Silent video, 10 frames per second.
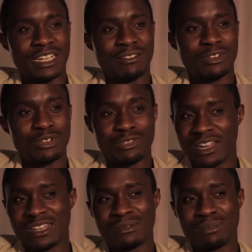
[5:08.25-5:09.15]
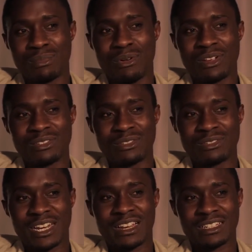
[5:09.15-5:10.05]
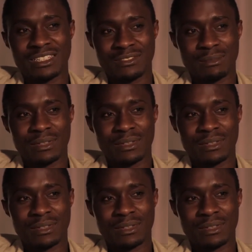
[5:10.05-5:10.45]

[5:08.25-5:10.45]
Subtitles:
I've not read poetry actively,